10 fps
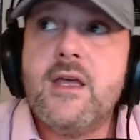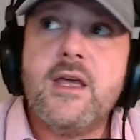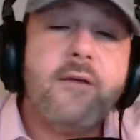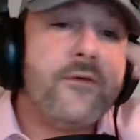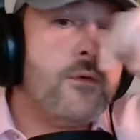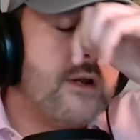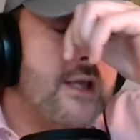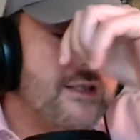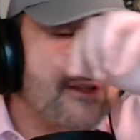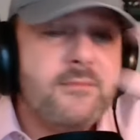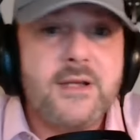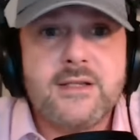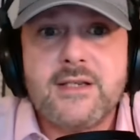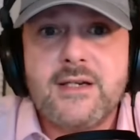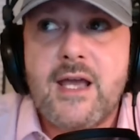If you were to hit
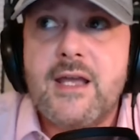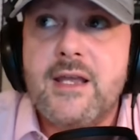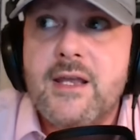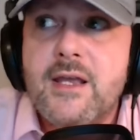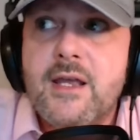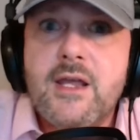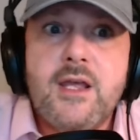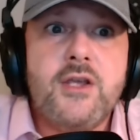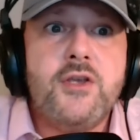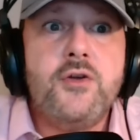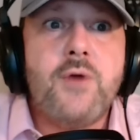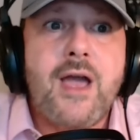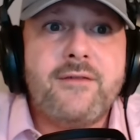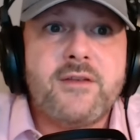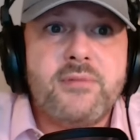submit today, you
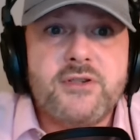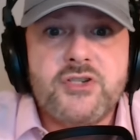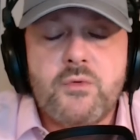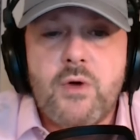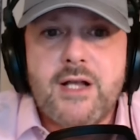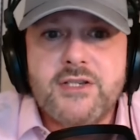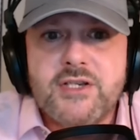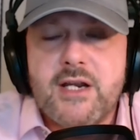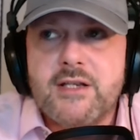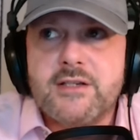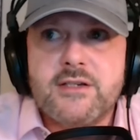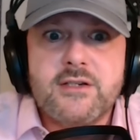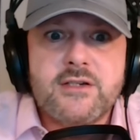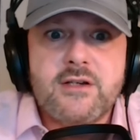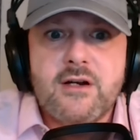have to put Juwan Jennings in
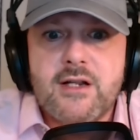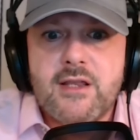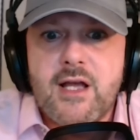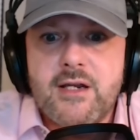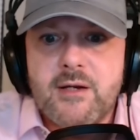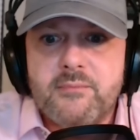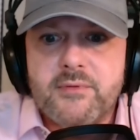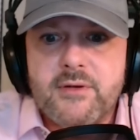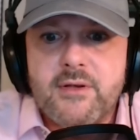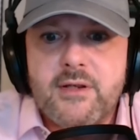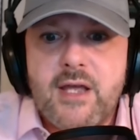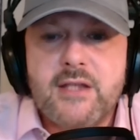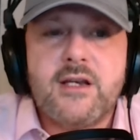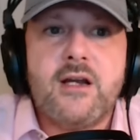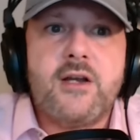your starting lineup
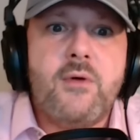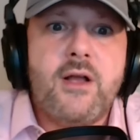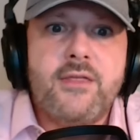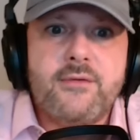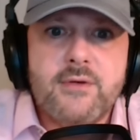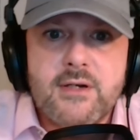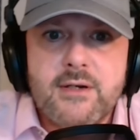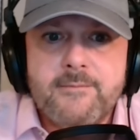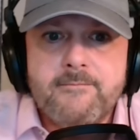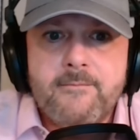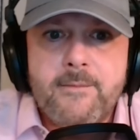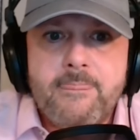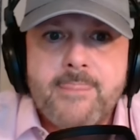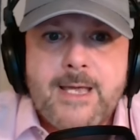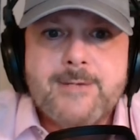and Tyquan Thornton.
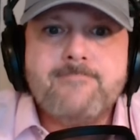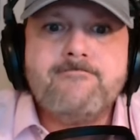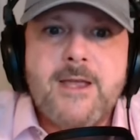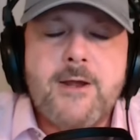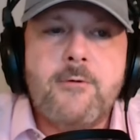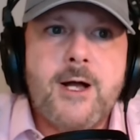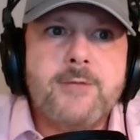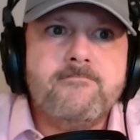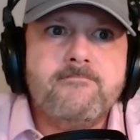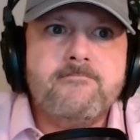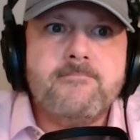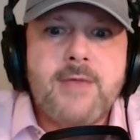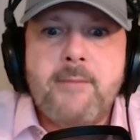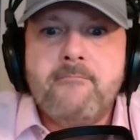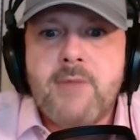You know what?
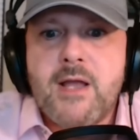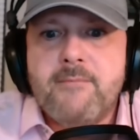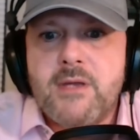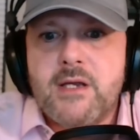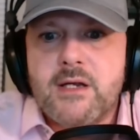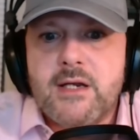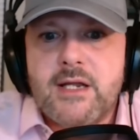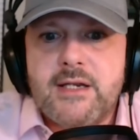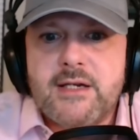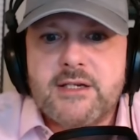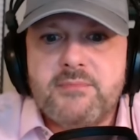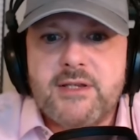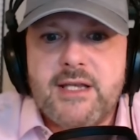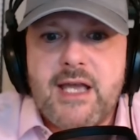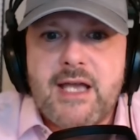It might be a good idea to
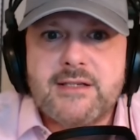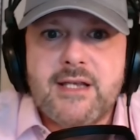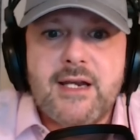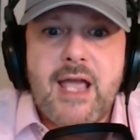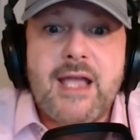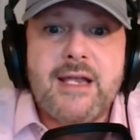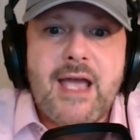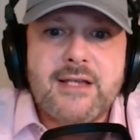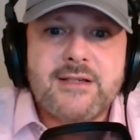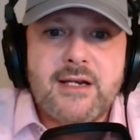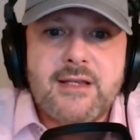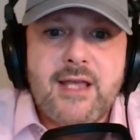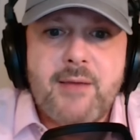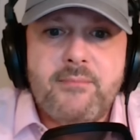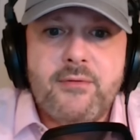split the asset, a asset at
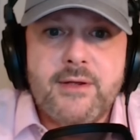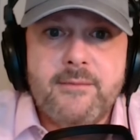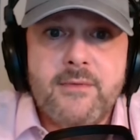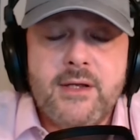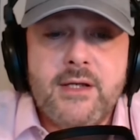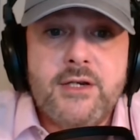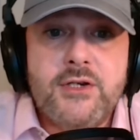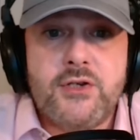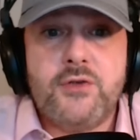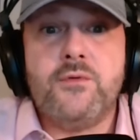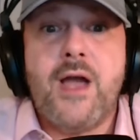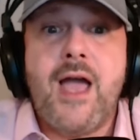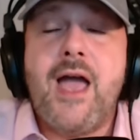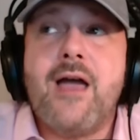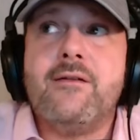that point. Do you
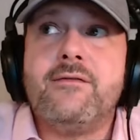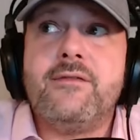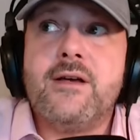have